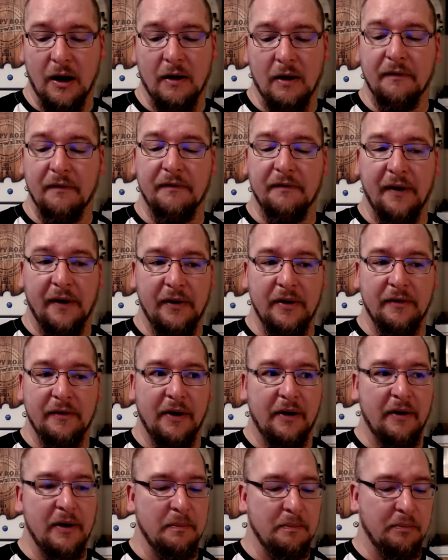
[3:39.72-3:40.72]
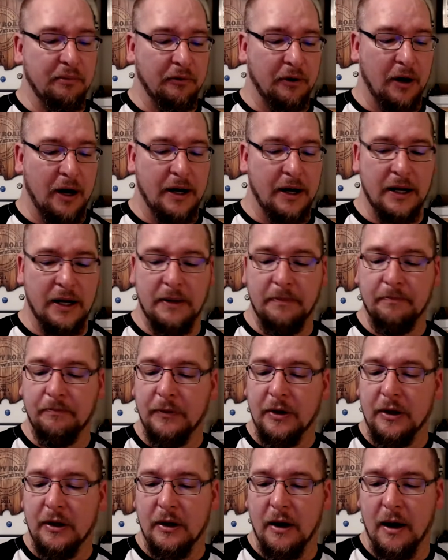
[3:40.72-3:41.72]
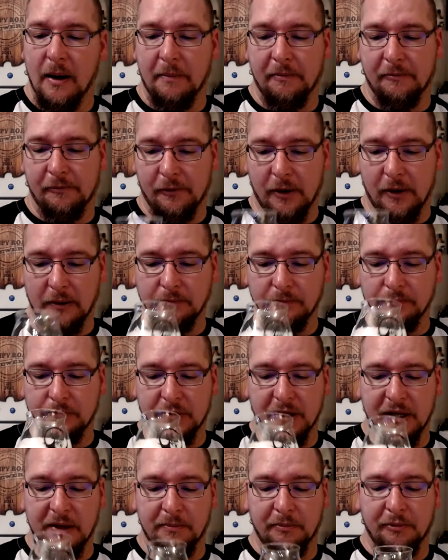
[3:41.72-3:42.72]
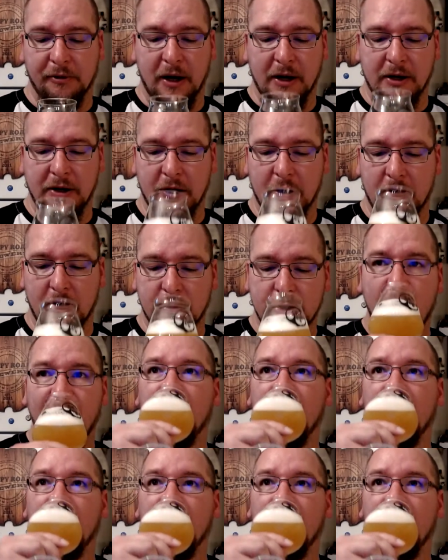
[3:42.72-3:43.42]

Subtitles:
Very, very bready up front, deep bread notes.